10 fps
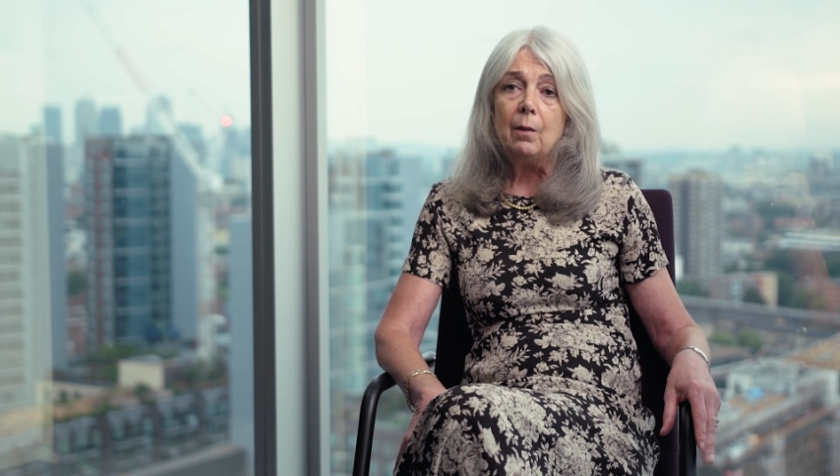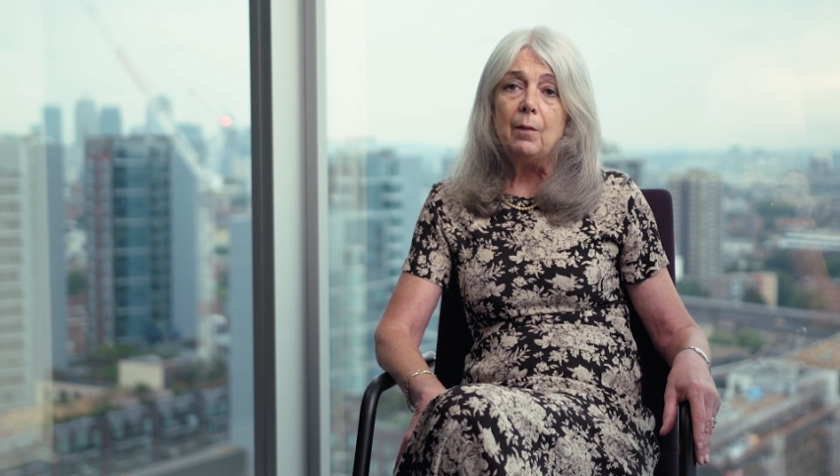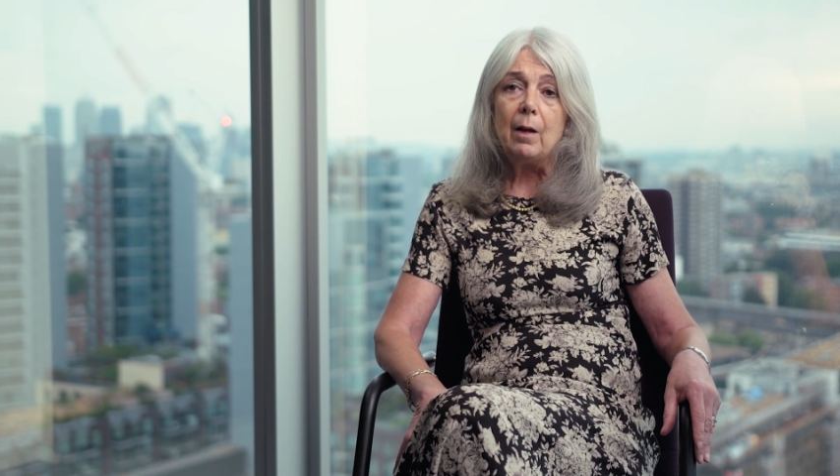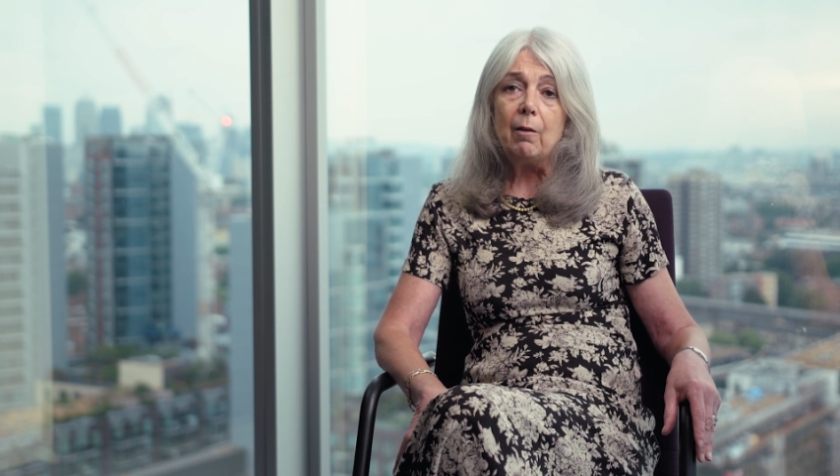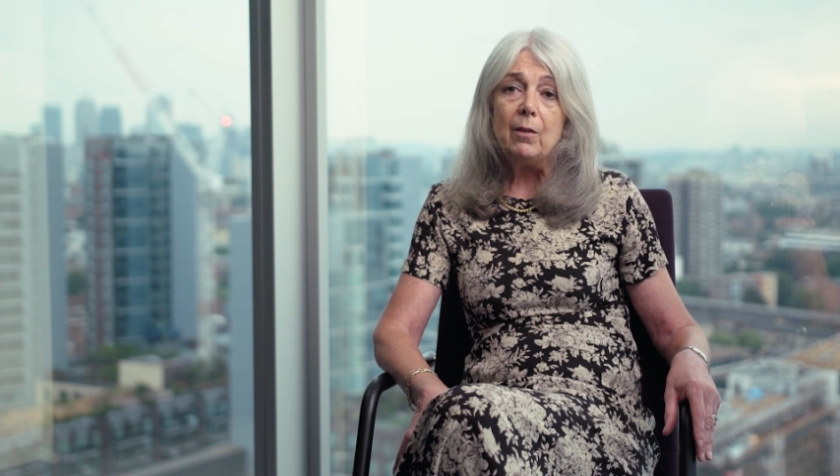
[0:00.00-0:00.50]

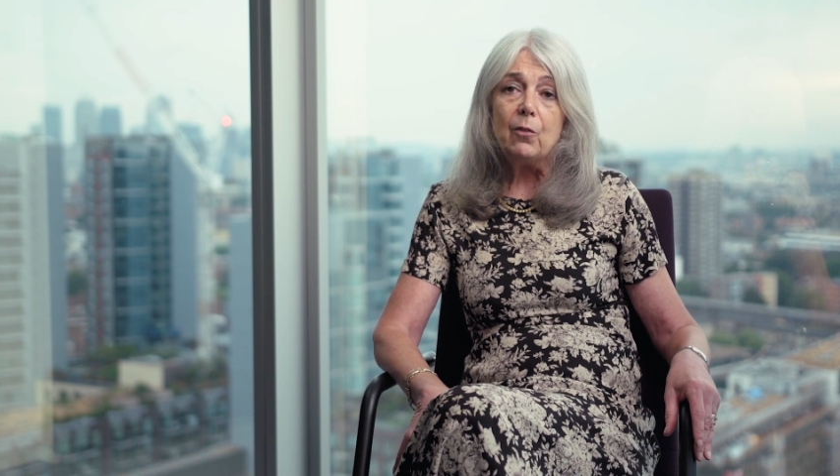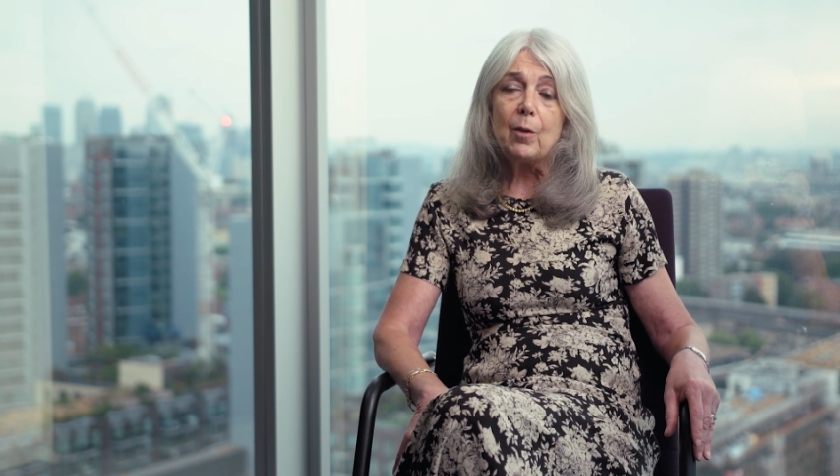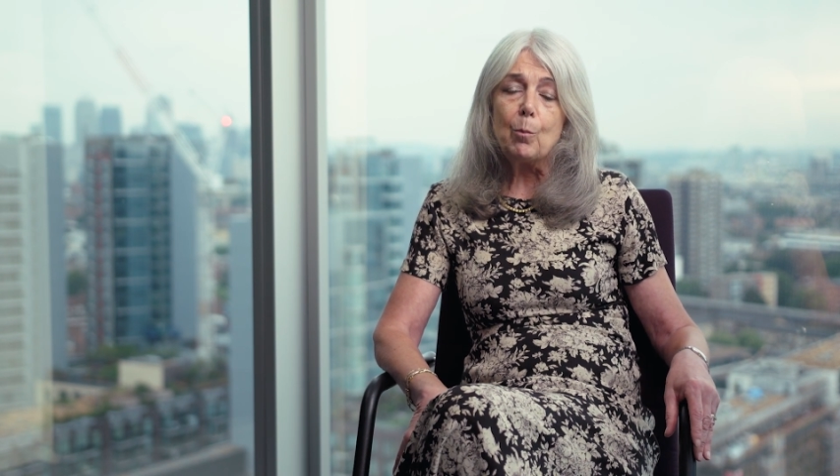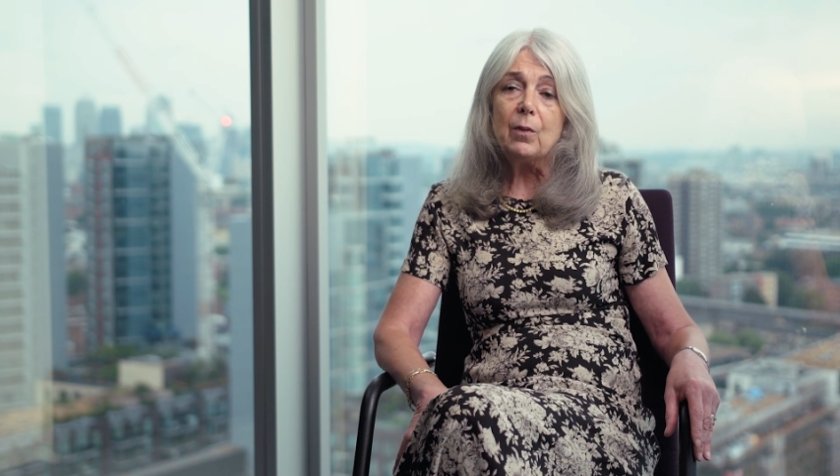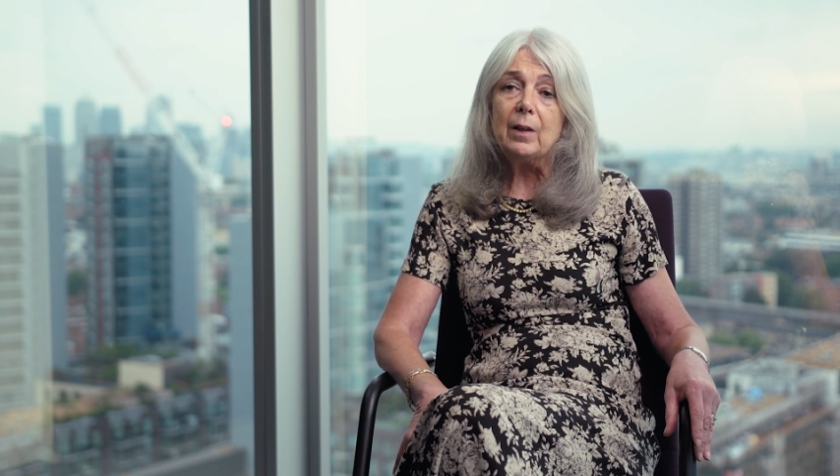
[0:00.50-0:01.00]
There is
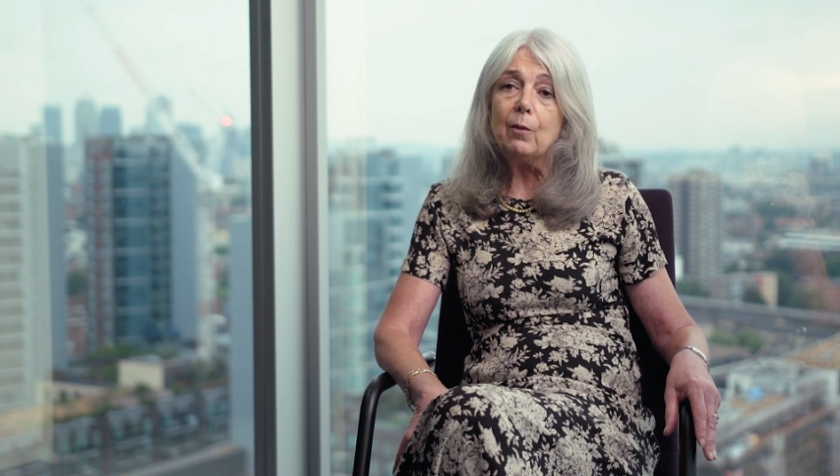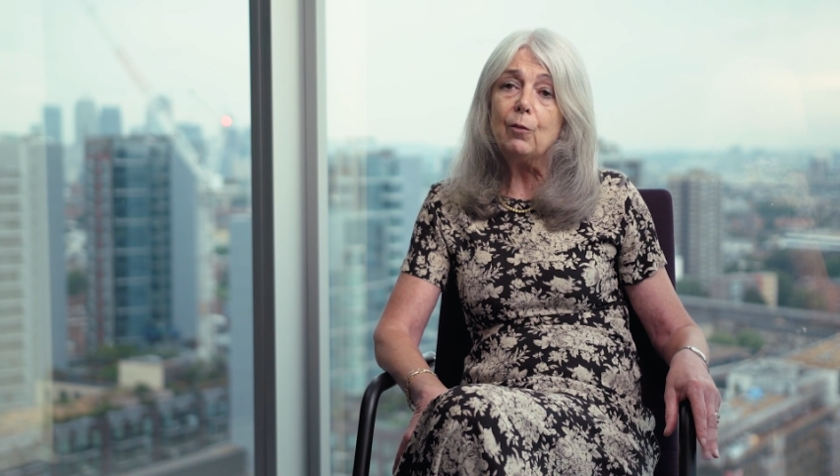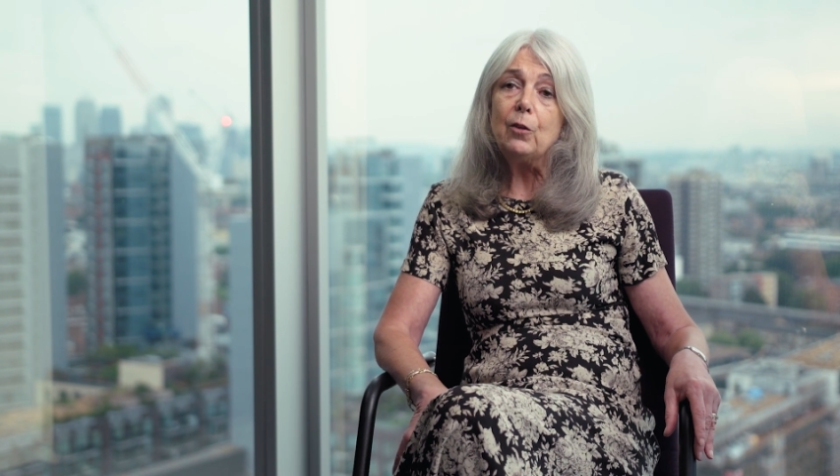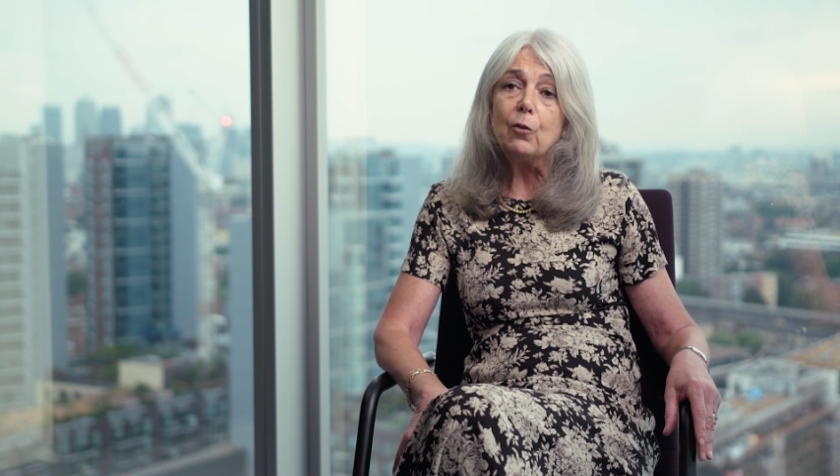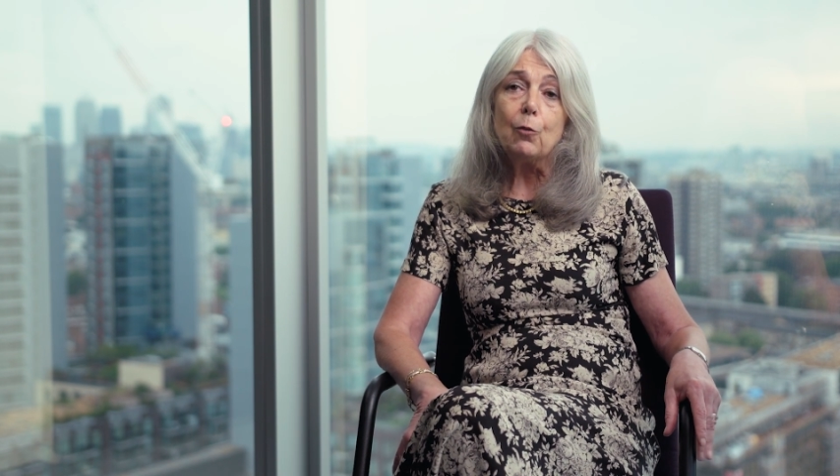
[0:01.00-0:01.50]
something in the
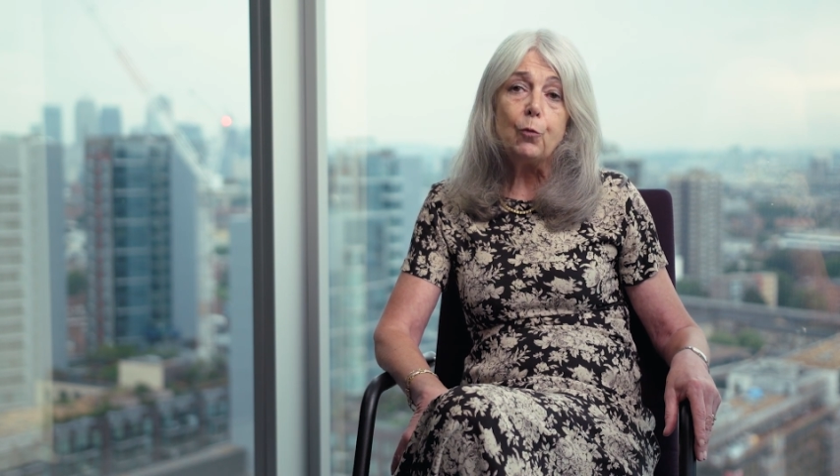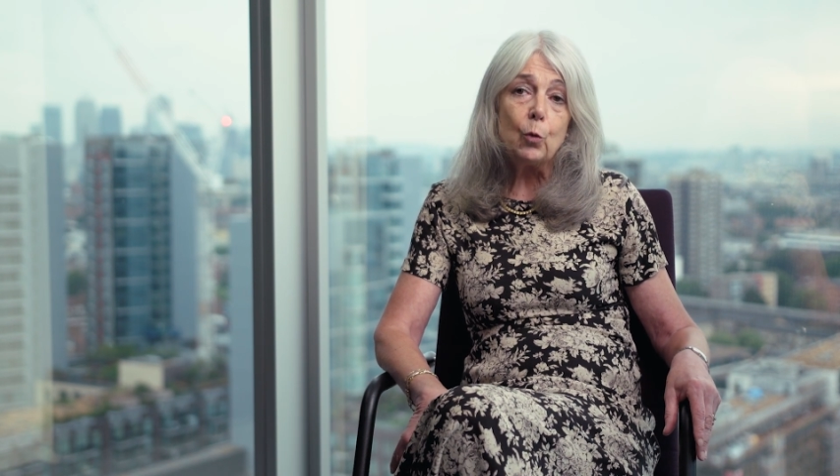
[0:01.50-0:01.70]
region of